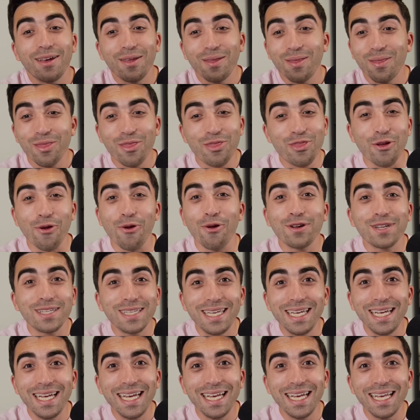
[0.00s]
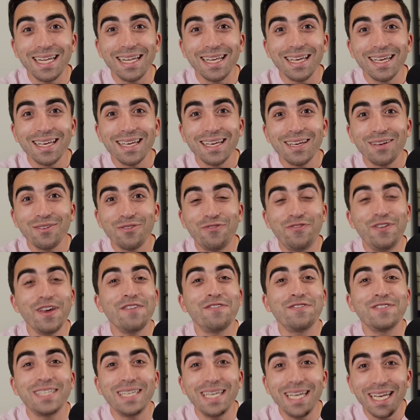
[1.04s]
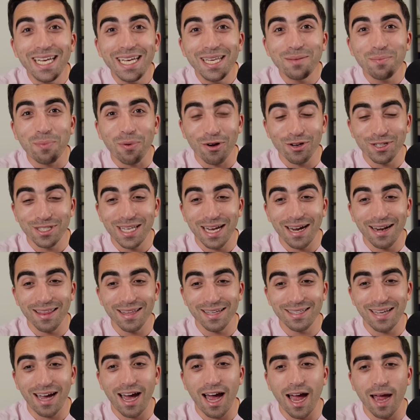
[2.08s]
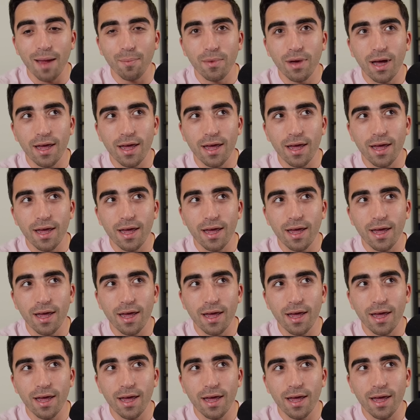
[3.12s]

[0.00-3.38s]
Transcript: 13, 15% of the time?